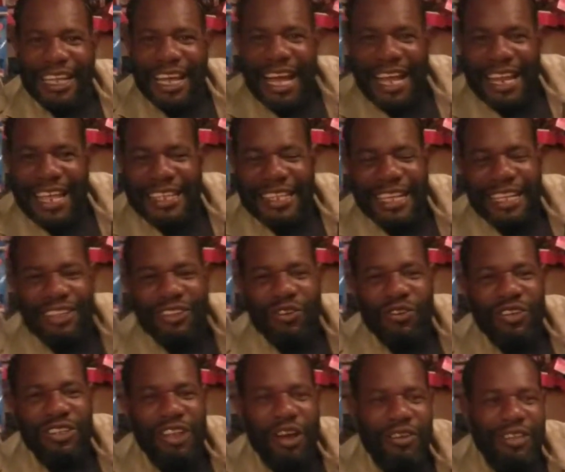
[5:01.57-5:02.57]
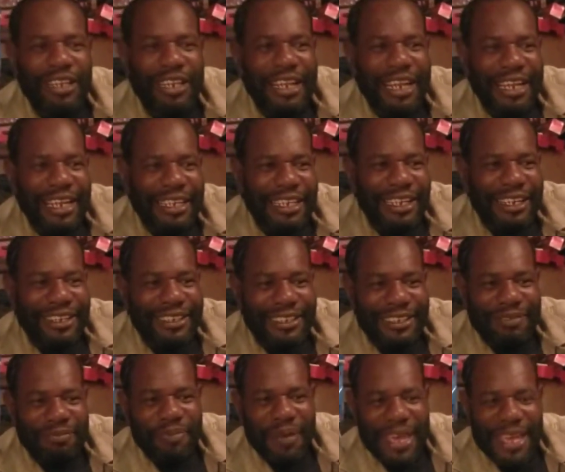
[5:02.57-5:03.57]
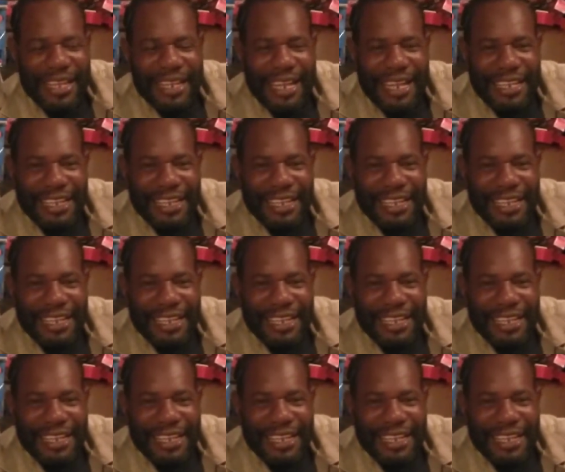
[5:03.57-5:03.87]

And they said $2,000. You just pay it and